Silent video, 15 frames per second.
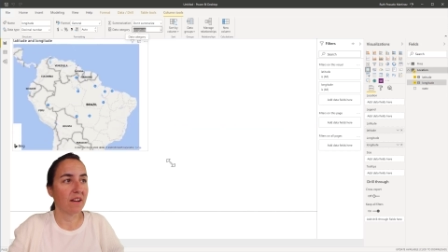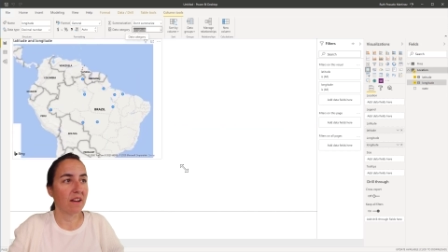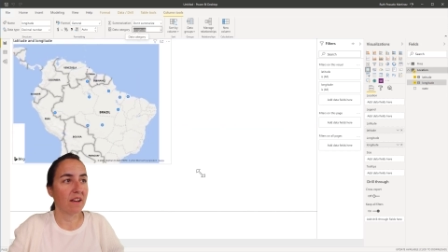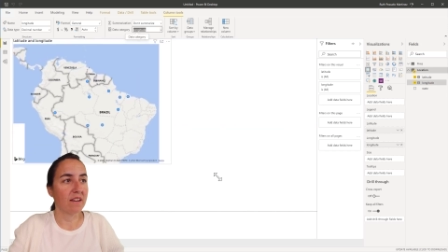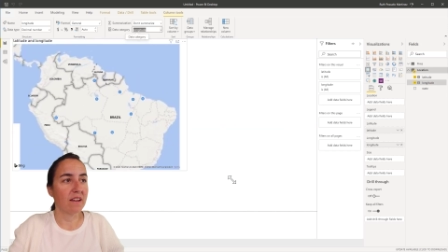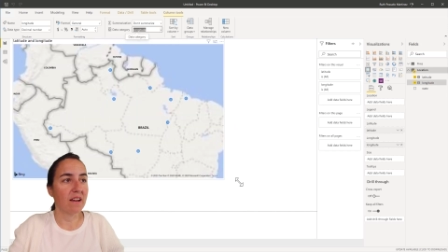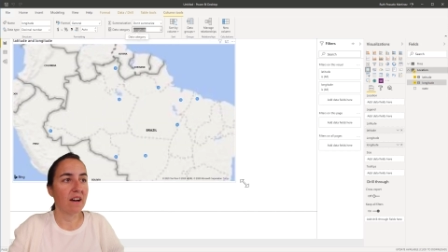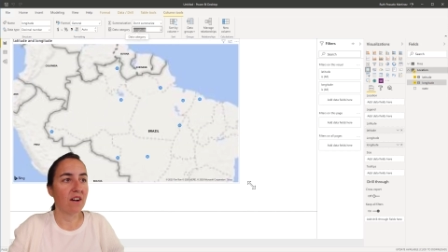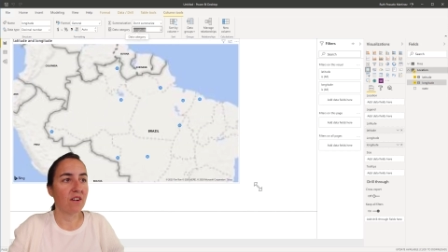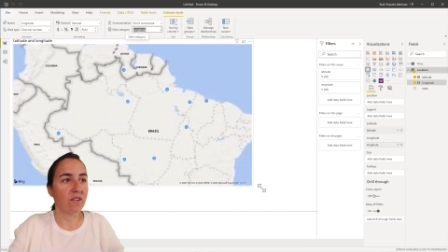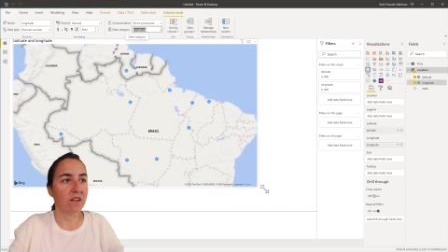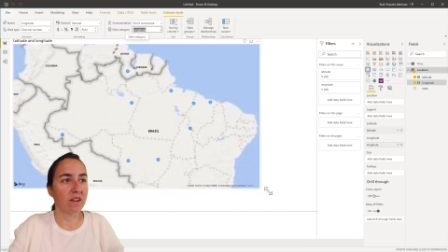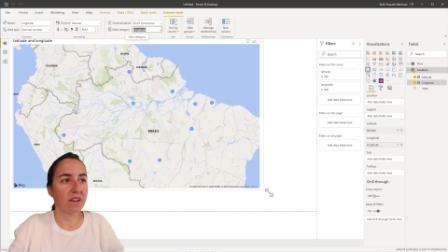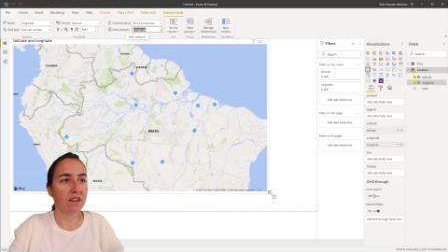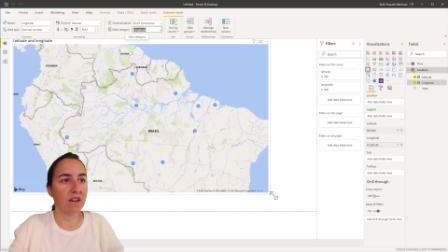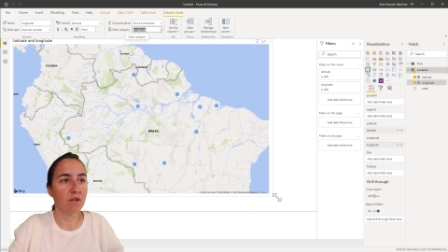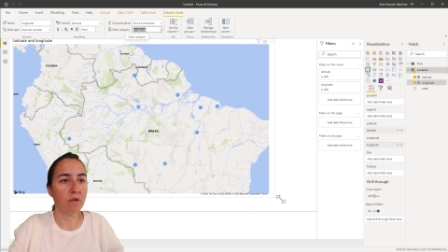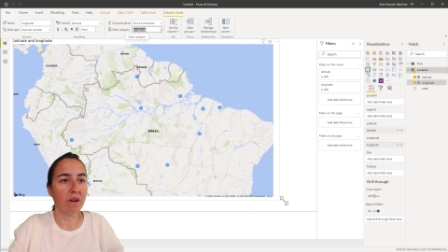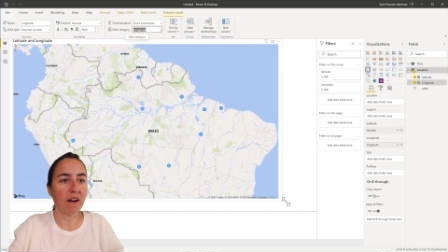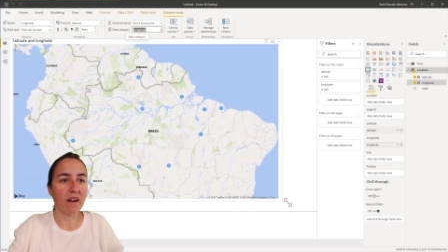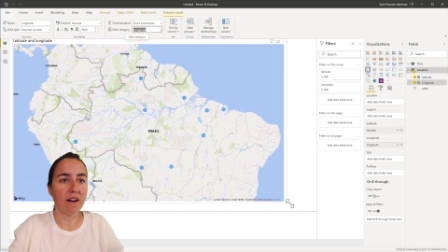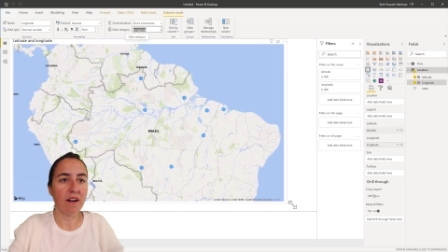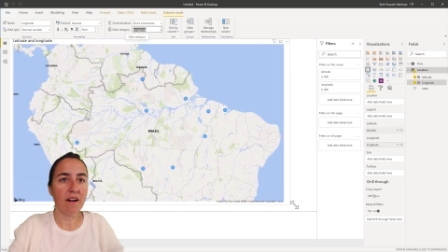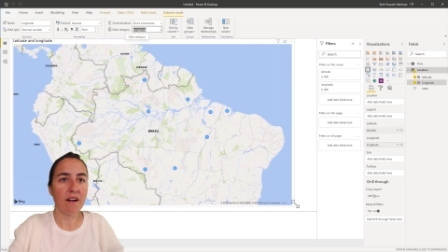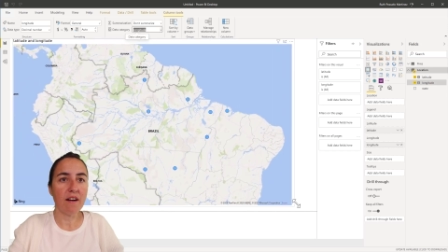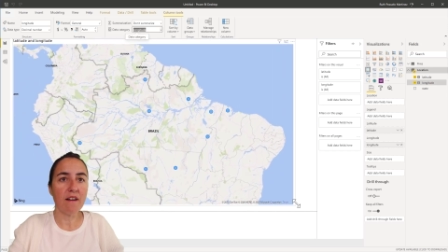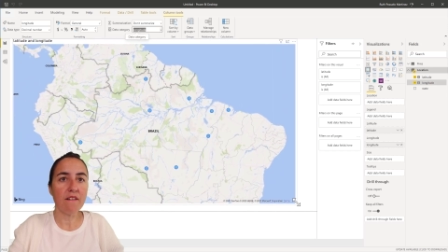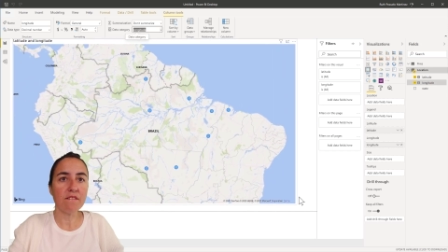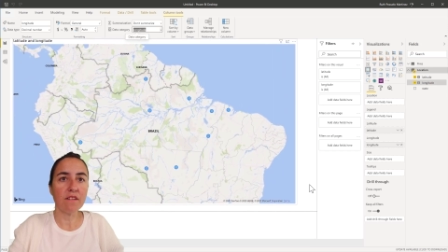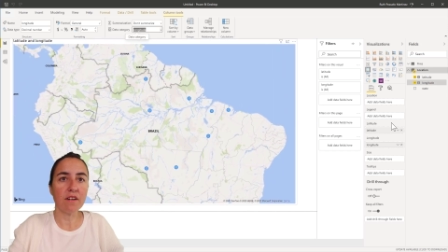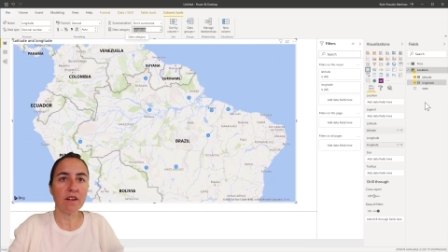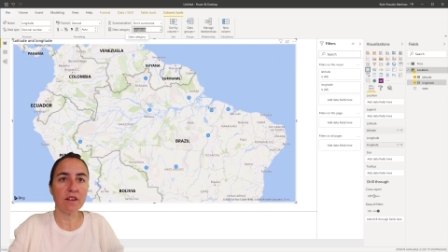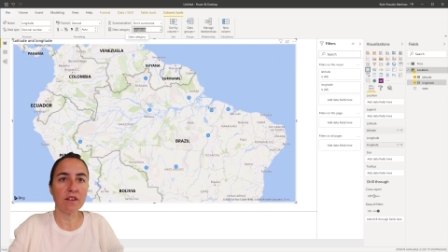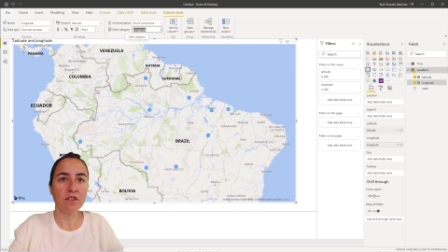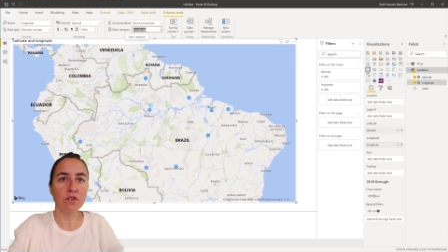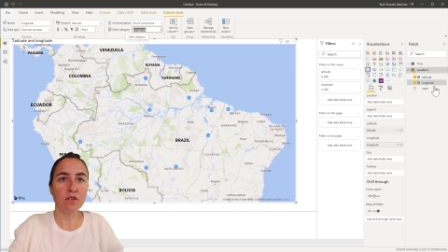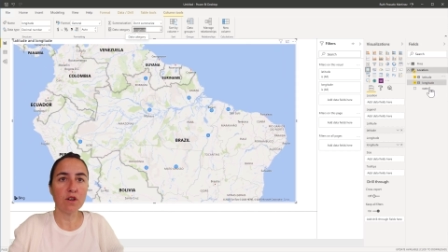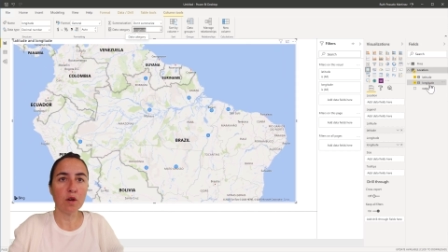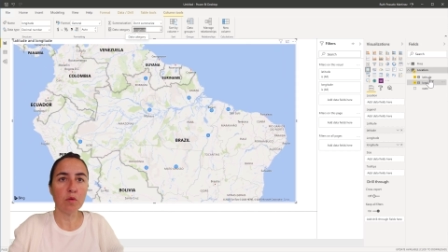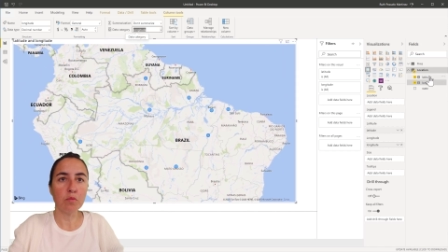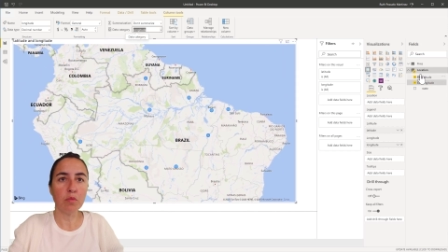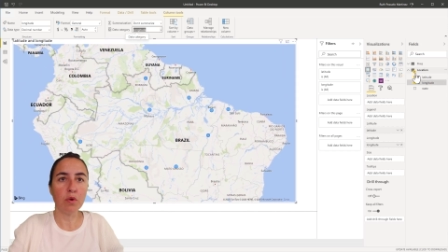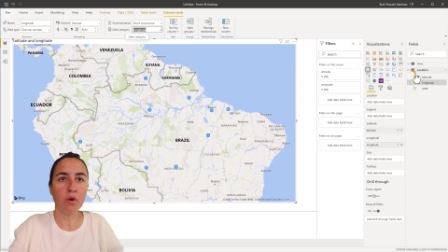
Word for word: And now here we have, you can